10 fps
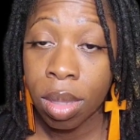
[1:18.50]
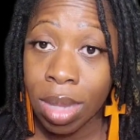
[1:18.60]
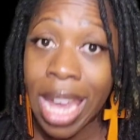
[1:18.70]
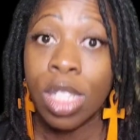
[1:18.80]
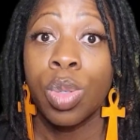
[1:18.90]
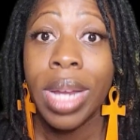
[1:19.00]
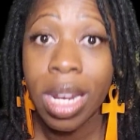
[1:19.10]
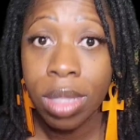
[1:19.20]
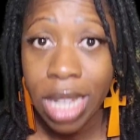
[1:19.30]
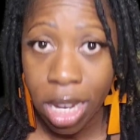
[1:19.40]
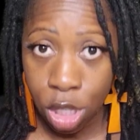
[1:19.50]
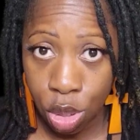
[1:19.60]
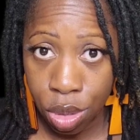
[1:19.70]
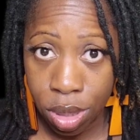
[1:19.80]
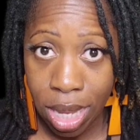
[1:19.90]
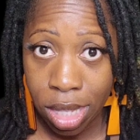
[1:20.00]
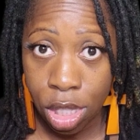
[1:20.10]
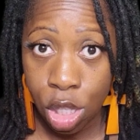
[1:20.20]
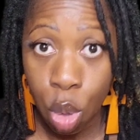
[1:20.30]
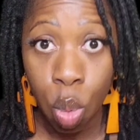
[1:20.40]
natural hair textures
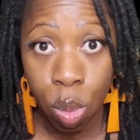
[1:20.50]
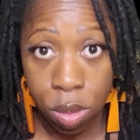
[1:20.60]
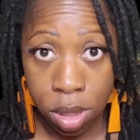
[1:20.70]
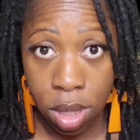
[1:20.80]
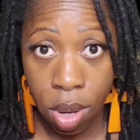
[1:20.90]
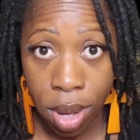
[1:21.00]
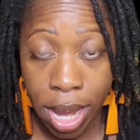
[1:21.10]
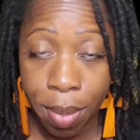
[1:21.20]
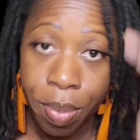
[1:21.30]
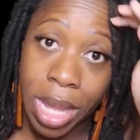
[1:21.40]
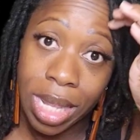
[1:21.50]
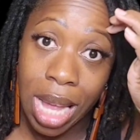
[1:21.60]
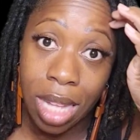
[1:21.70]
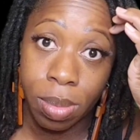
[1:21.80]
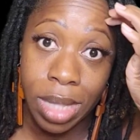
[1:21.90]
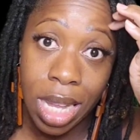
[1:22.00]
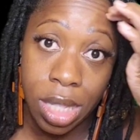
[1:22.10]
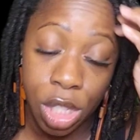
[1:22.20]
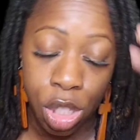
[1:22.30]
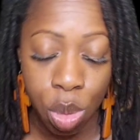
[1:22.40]
in schools, okay, in the
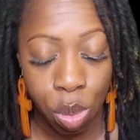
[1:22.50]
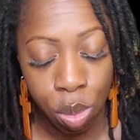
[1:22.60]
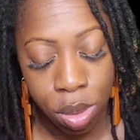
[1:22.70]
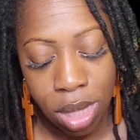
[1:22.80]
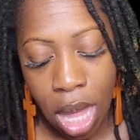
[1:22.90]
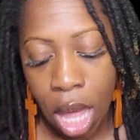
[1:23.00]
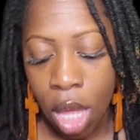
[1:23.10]
cosmetology schools.